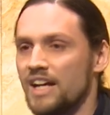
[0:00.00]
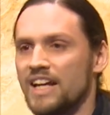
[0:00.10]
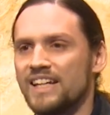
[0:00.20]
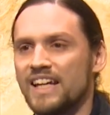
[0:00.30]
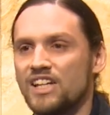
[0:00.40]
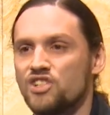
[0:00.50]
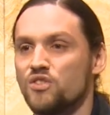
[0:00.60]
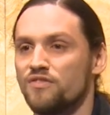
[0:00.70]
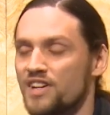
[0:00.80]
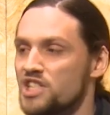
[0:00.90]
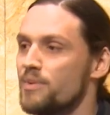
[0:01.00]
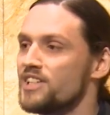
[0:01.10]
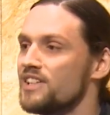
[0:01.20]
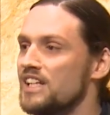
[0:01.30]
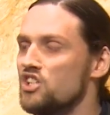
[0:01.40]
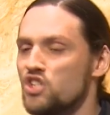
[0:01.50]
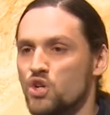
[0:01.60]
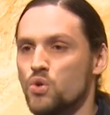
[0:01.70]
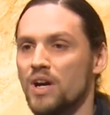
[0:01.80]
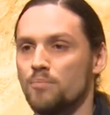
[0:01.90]
can lead to fundamentally
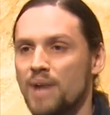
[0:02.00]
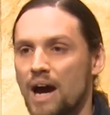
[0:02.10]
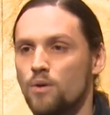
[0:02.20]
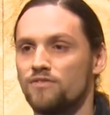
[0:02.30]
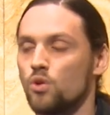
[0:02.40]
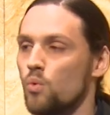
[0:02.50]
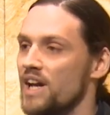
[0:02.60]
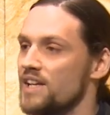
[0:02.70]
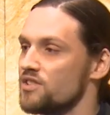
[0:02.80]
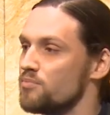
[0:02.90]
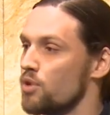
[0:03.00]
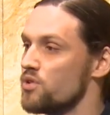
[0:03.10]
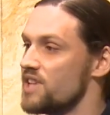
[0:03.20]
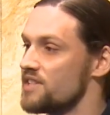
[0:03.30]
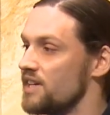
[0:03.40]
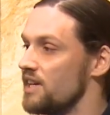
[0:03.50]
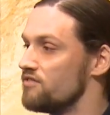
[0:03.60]
new and powerful ways of processing